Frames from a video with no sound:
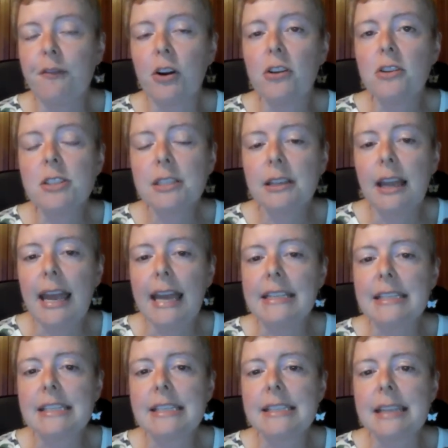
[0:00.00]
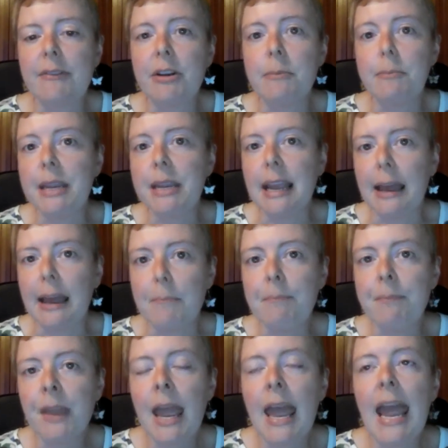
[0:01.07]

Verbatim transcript: 1st at 7 p.m.